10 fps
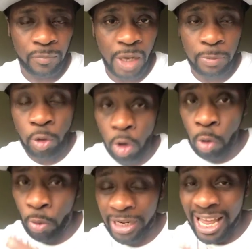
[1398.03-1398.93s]
I'm
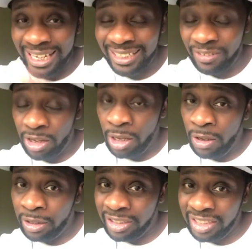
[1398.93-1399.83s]
talking what I
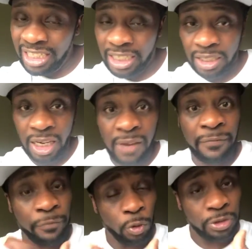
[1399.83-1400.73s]
see and
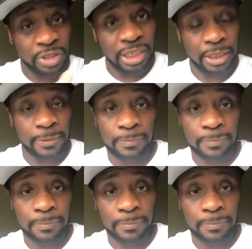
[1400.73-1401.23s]
foresee.